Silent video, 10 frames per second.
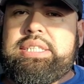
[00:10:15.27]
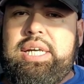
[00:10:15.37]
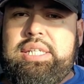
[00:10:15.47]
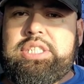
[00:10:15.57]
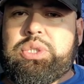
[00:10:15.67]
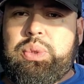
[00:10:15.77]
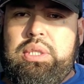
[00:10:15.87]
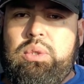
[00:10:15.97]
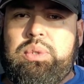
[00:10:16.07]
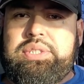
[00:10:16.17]
That is through
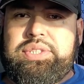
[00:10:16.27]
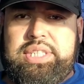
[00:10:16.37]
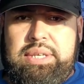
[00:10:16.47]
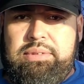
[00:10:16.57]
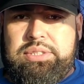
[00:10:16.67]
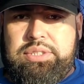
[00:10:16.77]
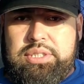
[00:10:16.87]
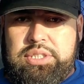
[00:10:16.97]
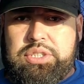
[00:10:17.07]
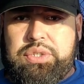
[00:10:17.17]
our Lord and Savior,
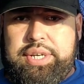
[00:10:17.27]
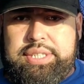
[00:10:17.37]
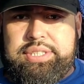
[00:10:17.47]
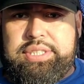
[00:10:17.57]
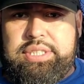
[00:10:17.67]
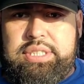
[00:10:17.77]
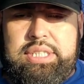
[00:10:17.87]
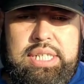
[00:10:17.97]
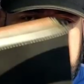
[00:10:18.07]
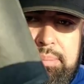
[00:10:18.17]
Jesus Christ.
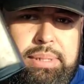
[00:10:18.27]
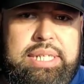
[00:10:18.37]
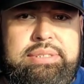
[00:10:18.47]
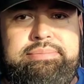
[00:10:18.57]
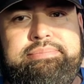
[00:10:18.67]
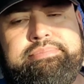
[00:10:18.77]
Amen.